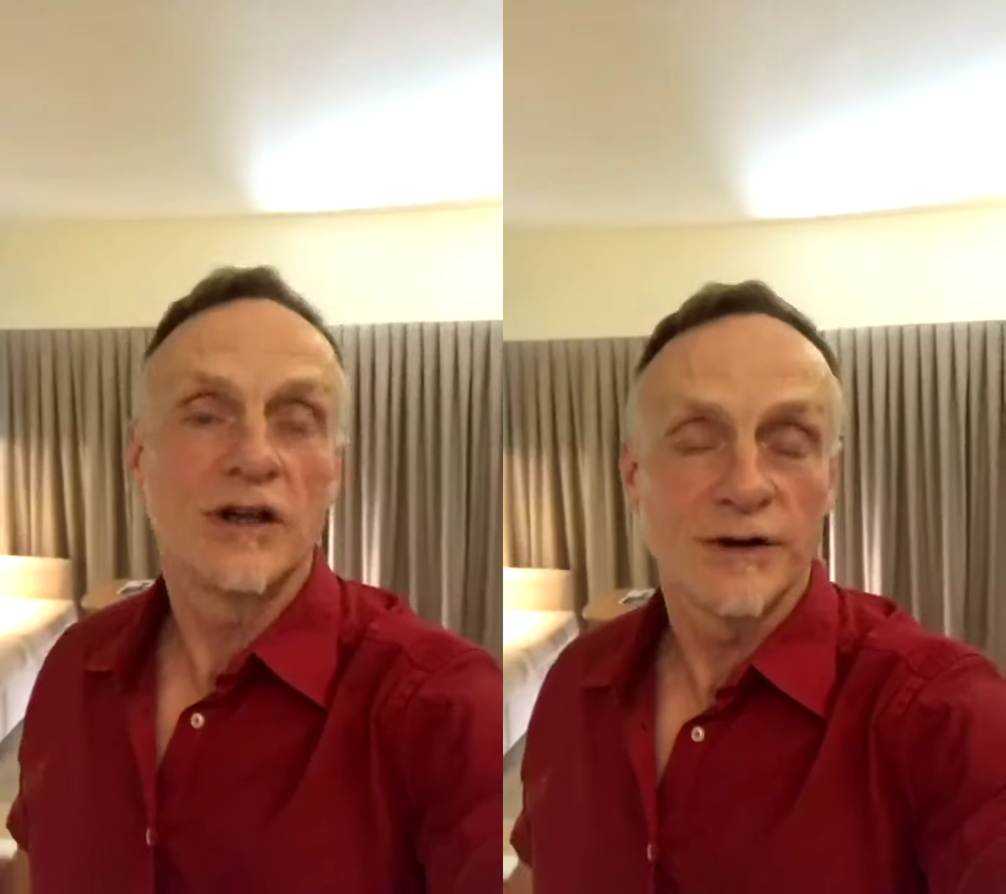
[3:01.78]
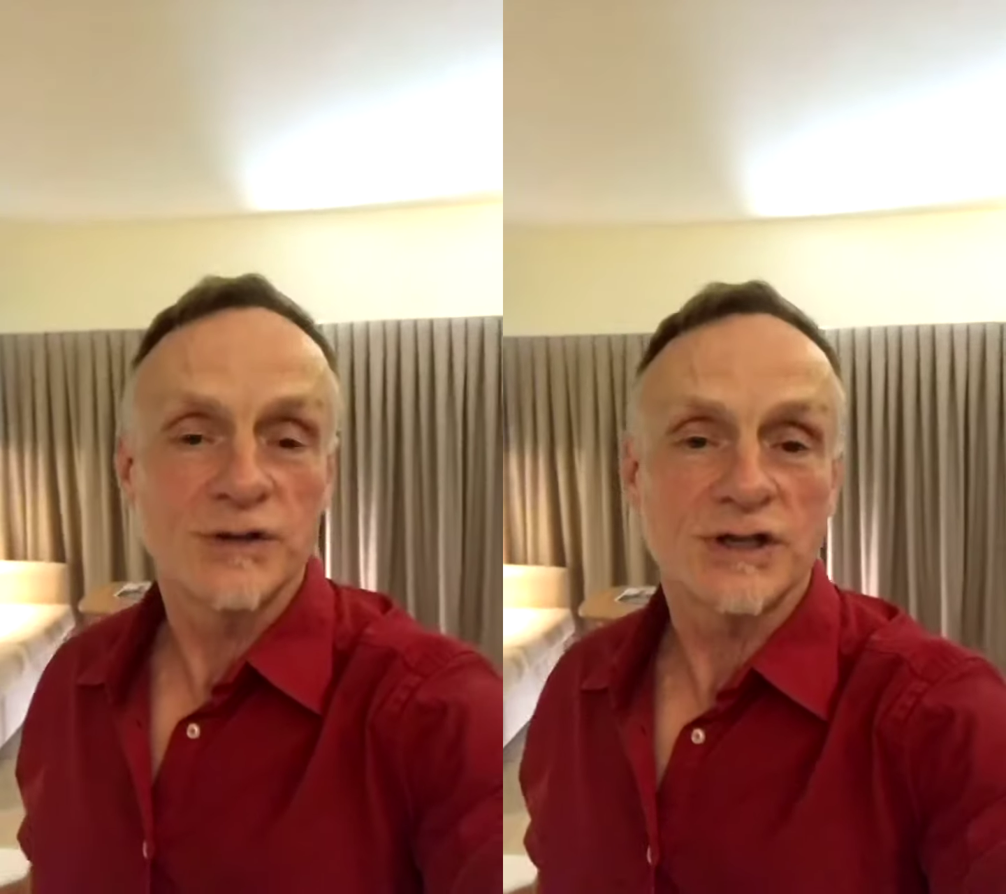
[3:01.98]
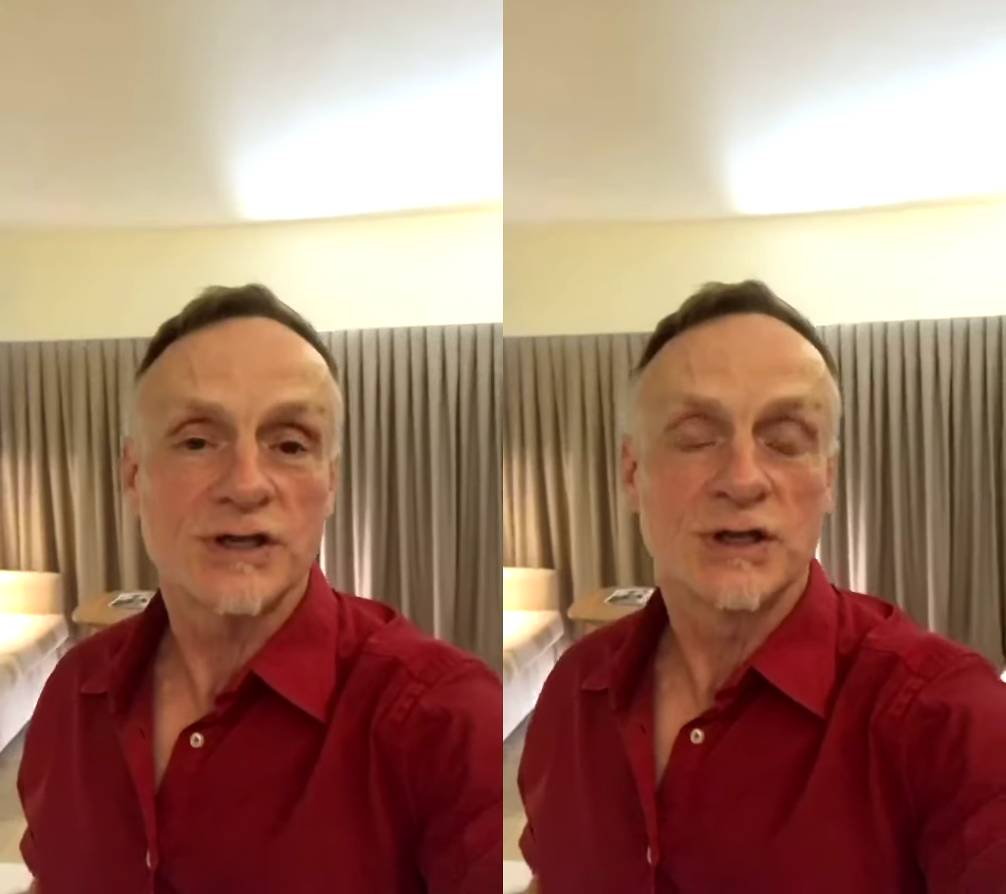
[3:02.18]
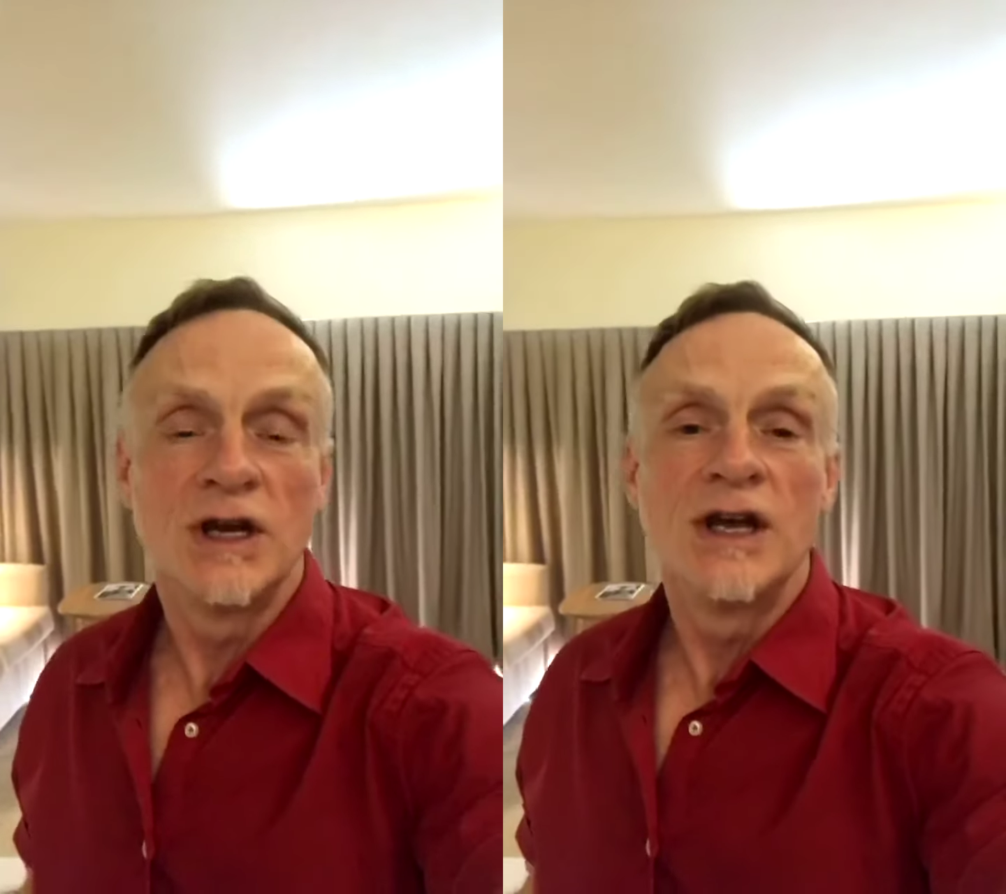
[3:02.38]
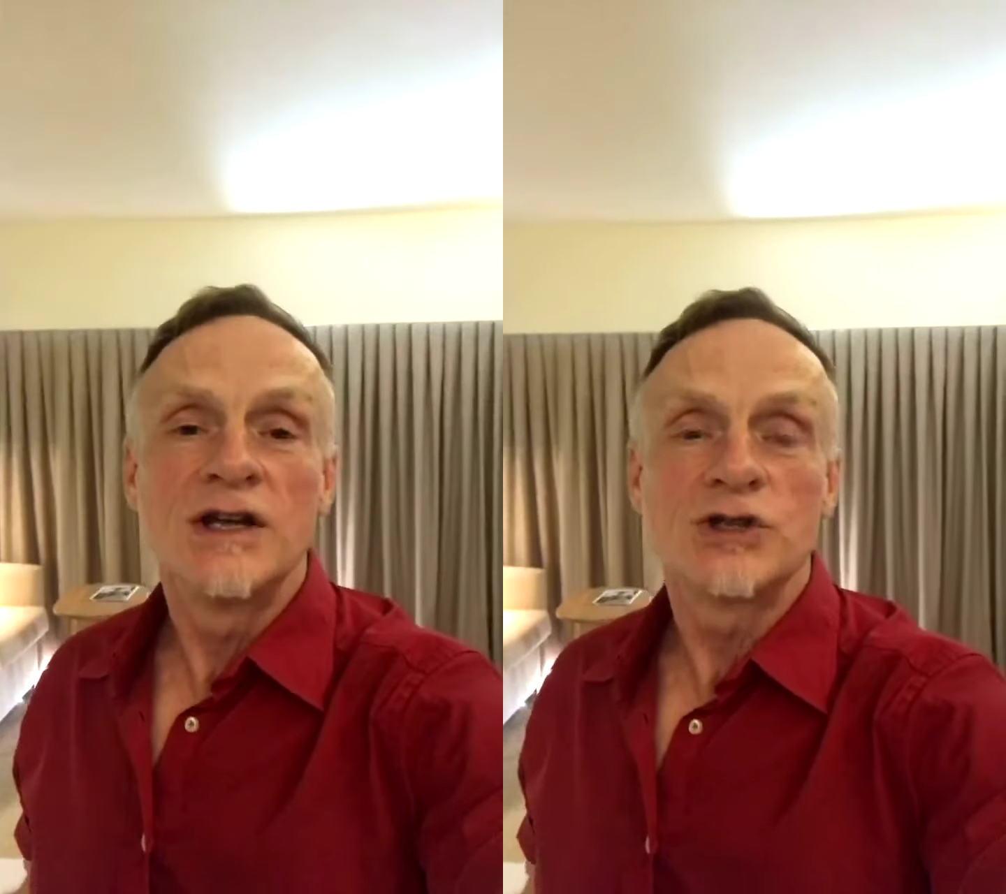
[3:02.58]
the closest
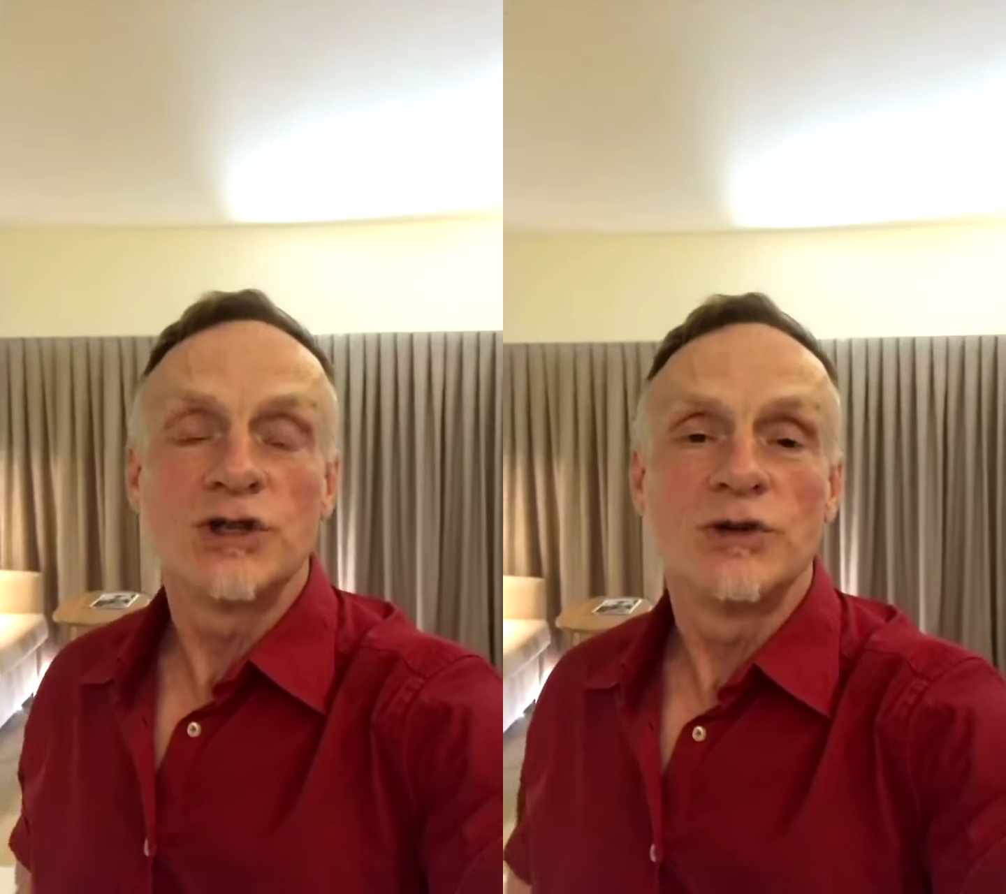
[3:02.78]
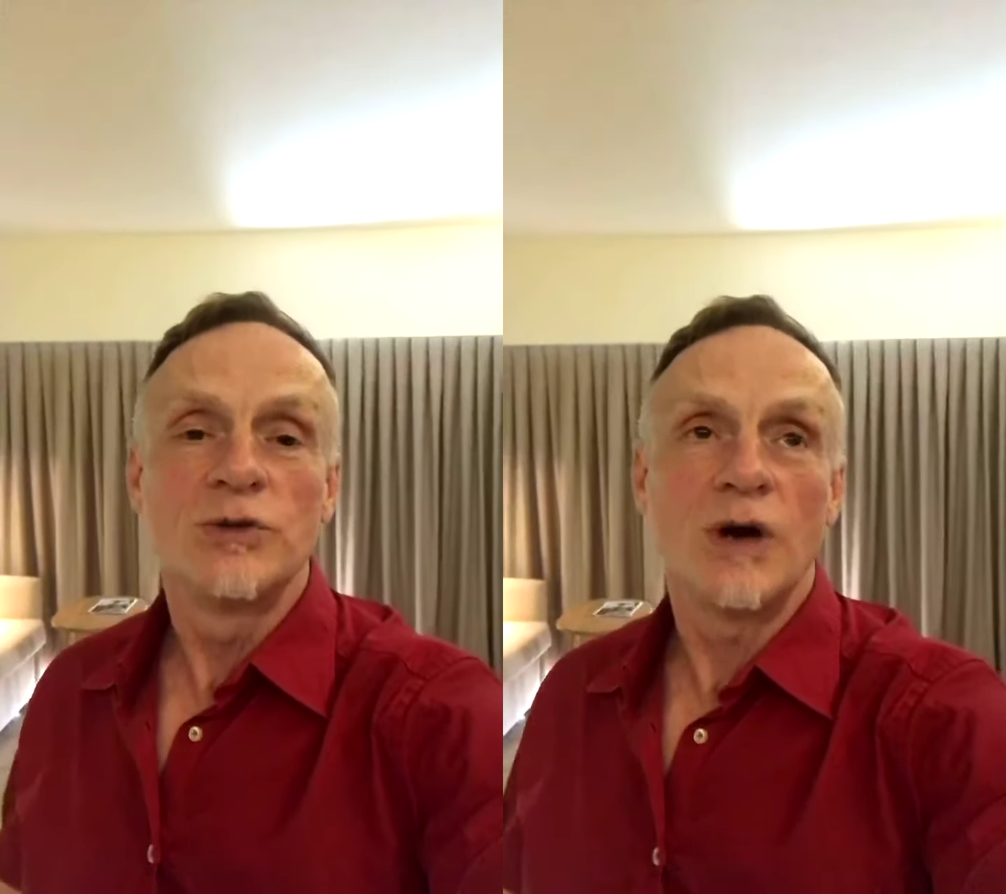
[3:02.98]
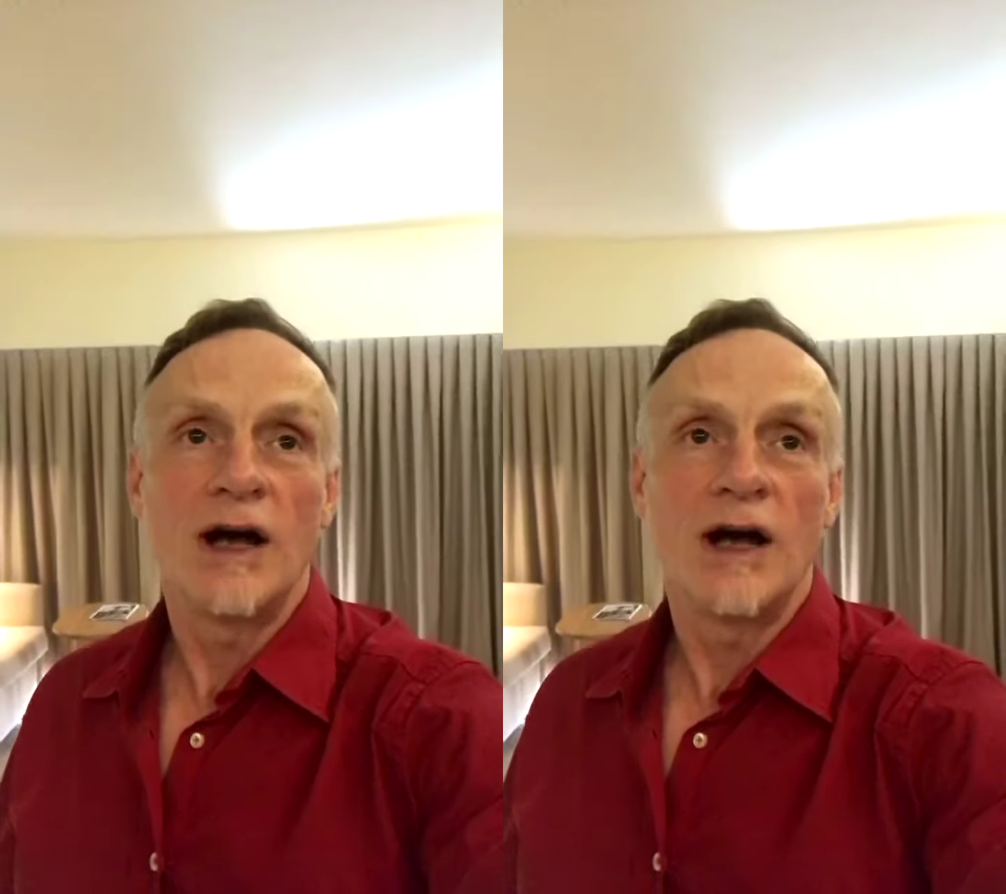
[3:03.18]
to